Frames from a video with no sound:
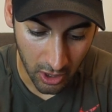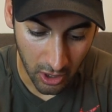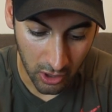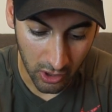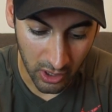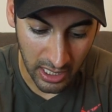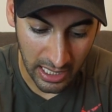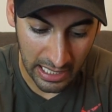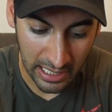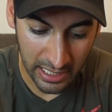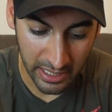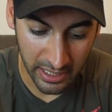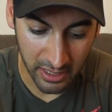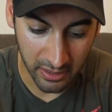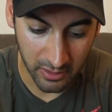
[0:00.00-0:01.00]
Our
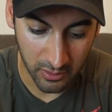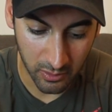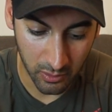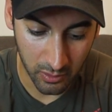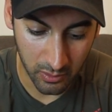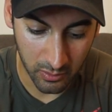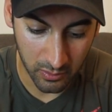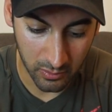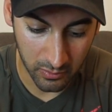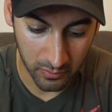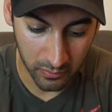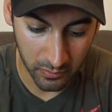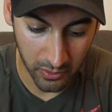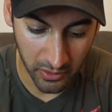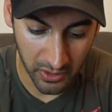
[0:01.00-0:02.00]
high
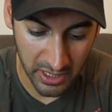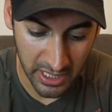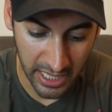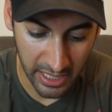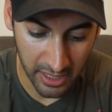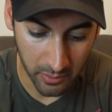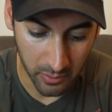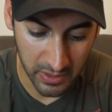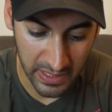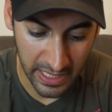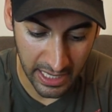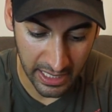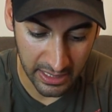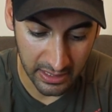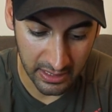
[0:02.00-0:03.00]
for the day was
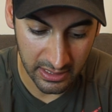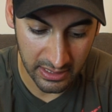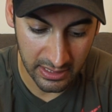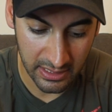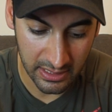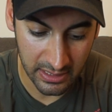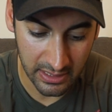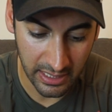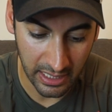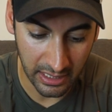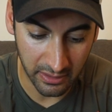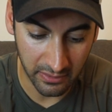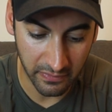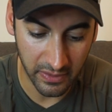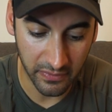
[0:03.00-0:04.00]
at
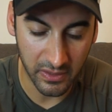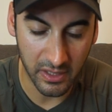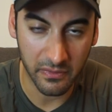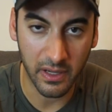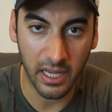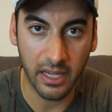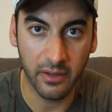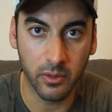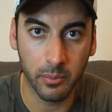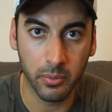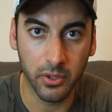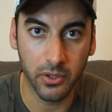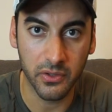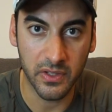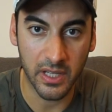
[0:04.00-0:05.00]
ten fifty-five. We
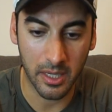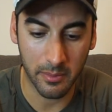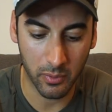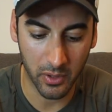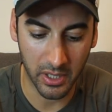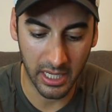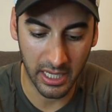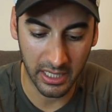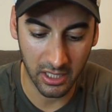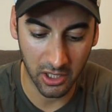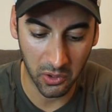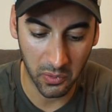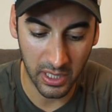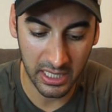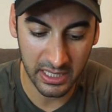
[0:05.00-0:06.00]
produced nine point nine
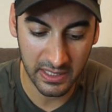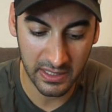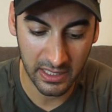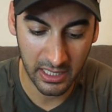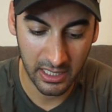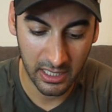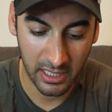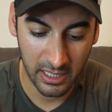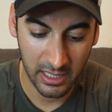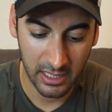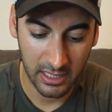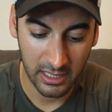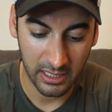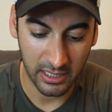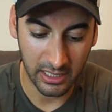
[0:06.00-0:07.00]
kilowatts.
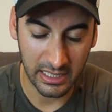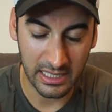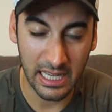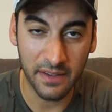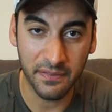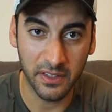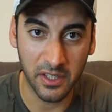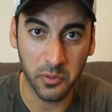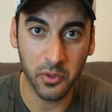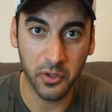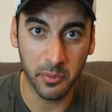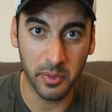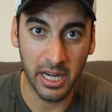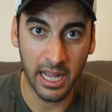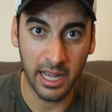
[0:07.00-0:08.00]
It definitely would
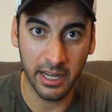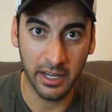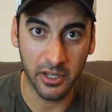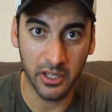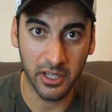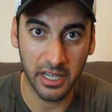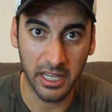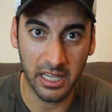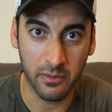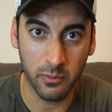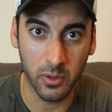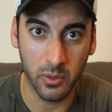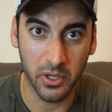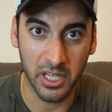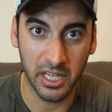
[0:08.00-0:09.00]
have been higher if
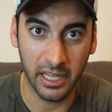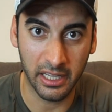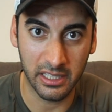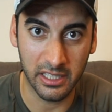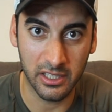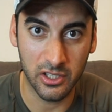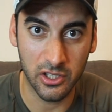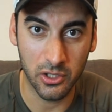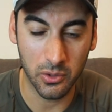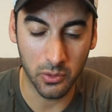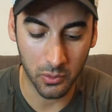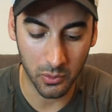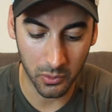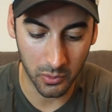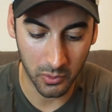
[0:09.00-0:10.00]
we were connected
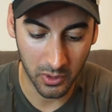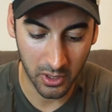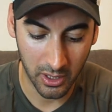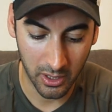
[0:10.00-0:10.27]
to